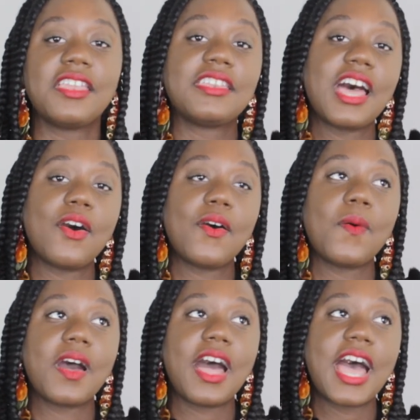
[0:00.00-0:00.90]

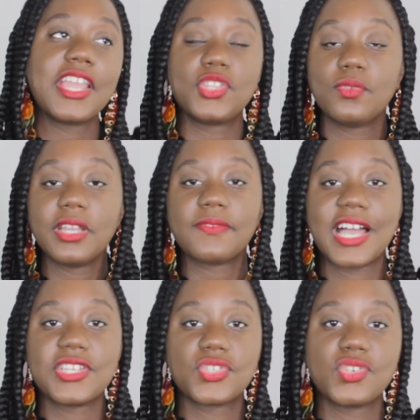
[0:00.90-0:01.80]
Now, I do
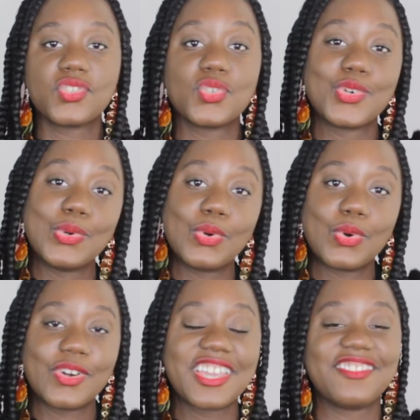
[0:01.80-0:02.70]
advise you to
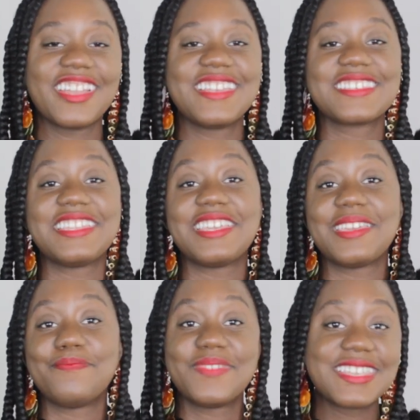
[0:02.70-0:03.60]
Google if there is
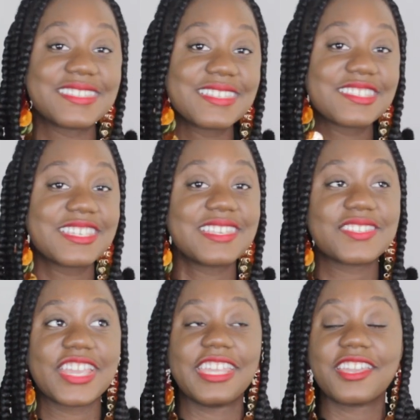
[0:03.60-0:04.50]
any businesses,
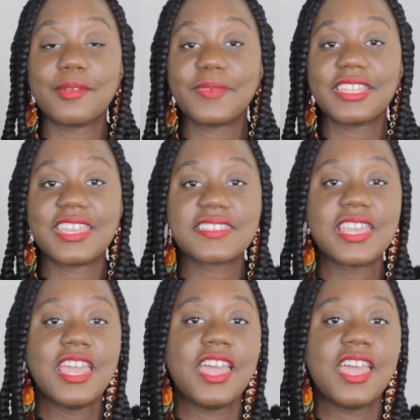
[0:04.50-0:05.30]
any companies